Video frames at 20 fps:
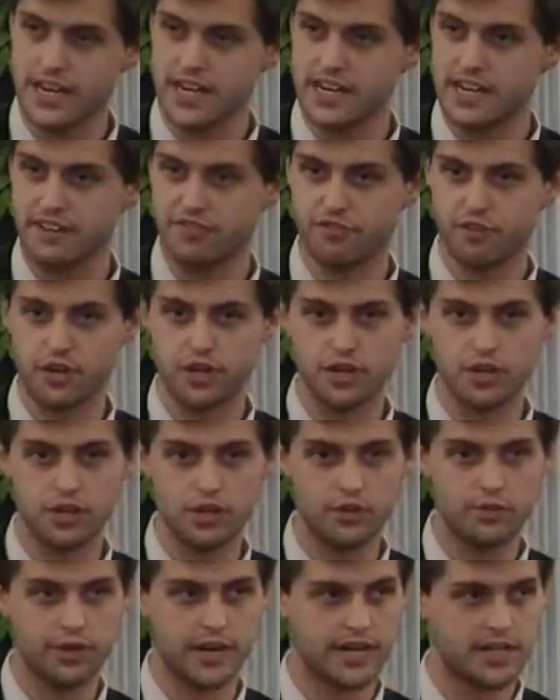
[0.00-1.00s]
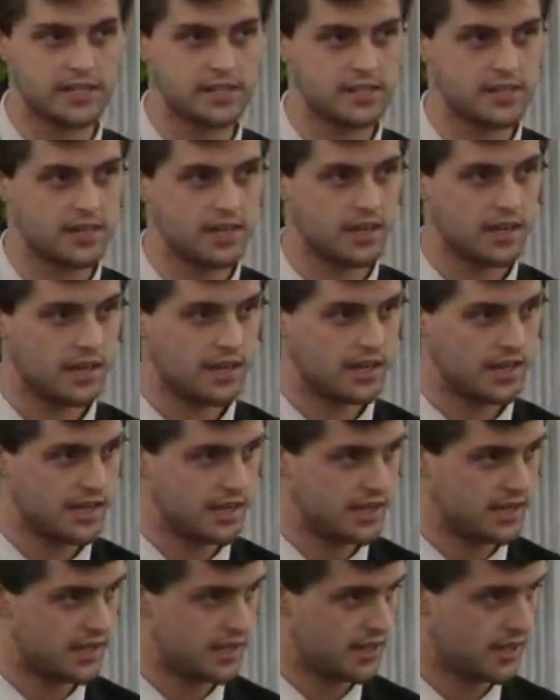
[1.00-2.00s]
different units:
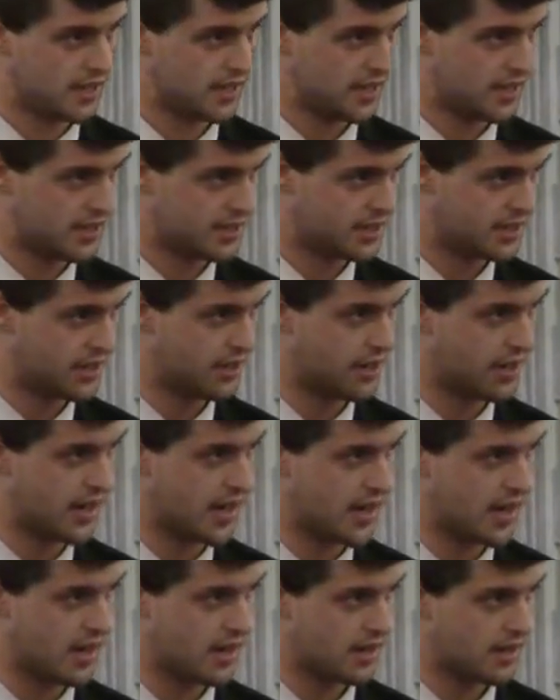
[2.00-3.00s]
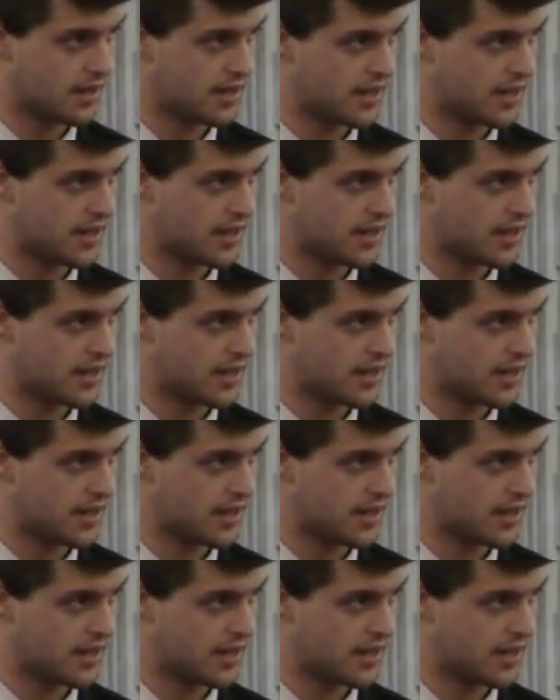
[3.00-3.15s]
Assyria,